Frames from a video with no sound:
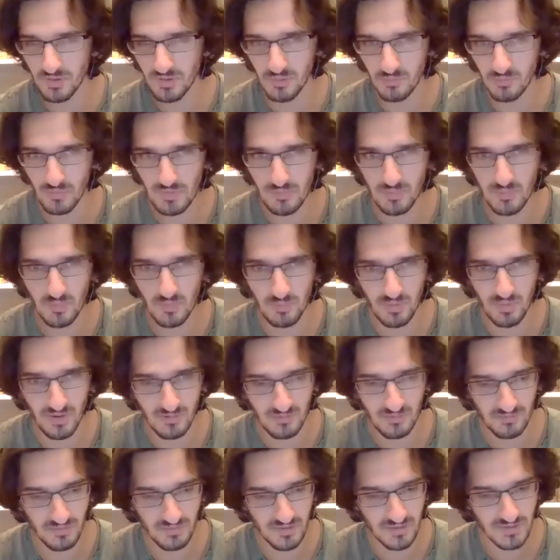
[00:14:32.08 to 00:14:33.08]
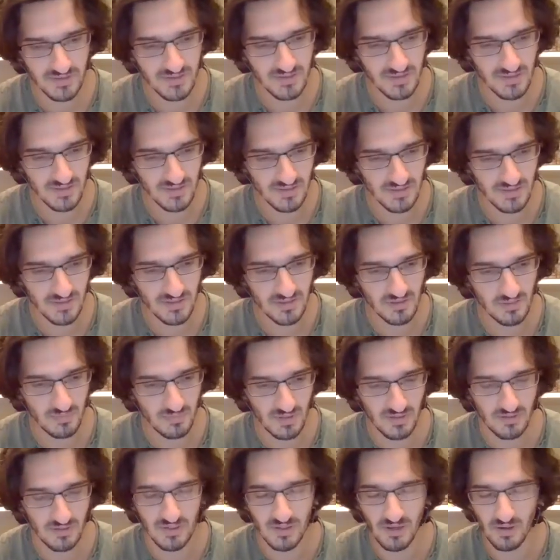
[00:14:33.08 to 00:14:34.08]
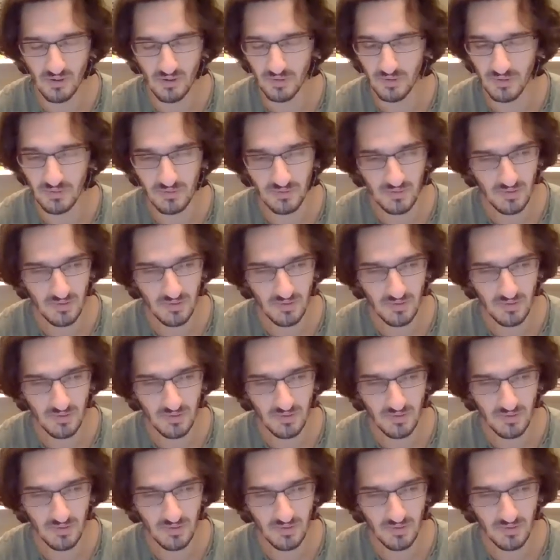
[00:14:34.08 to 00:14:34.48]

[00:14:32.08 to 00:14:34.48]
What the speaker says: reap the benefits is to be the owner.